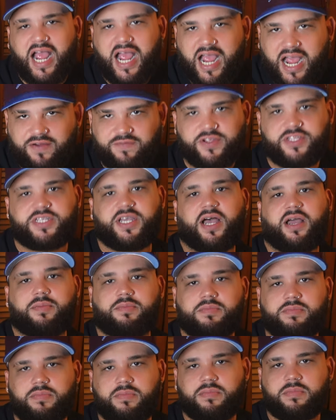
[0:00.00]
every time
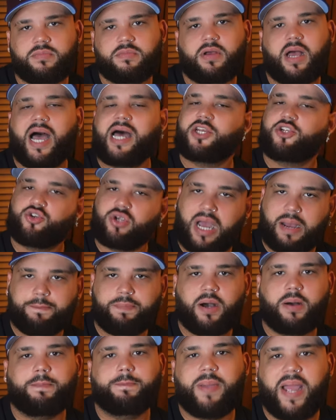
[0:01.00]
I drop
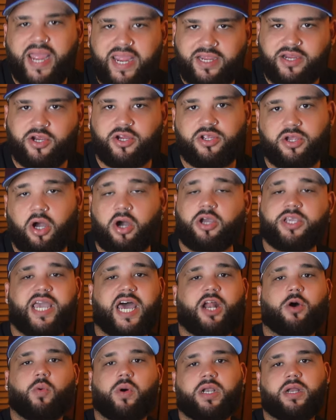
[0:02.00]
a banger, y'all. Y'all
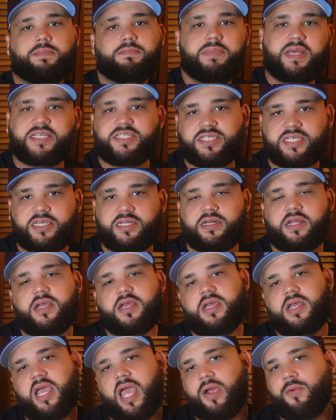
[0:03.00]
don't want to miss it,
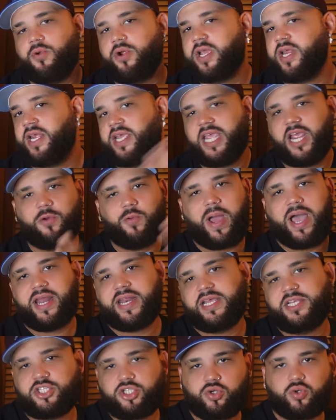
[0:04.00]
and we're going to get right
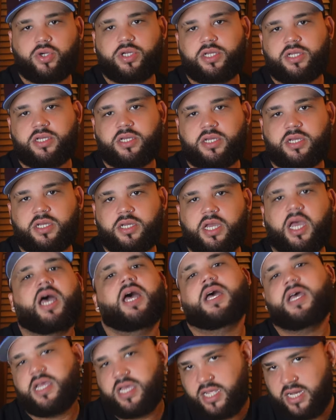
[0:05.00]
into it.
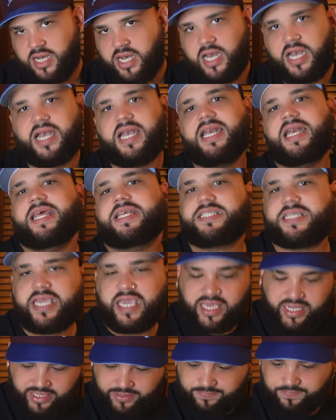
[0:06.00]
Let's
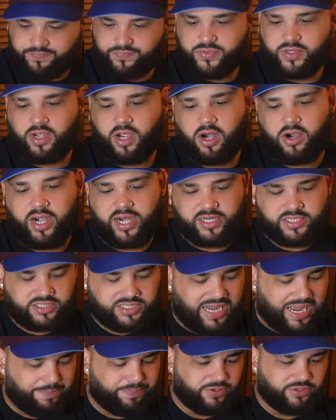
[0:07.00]
get it. All right,
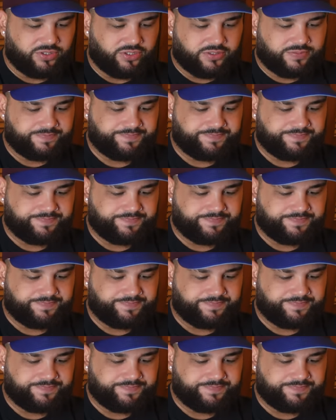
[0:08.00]
Topperz.